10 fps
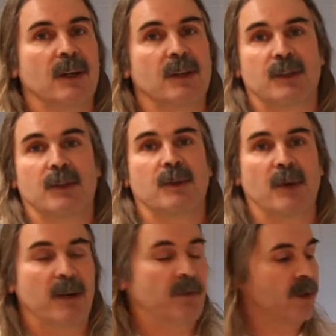It's too
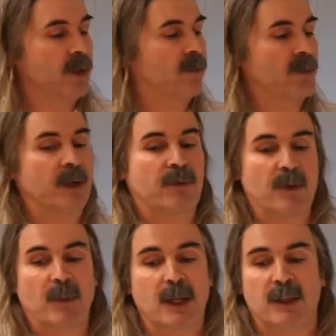great for you for
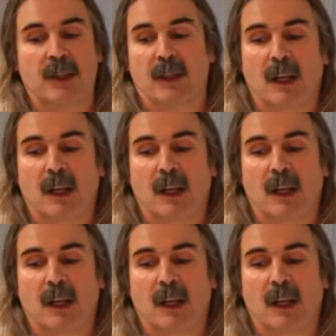information.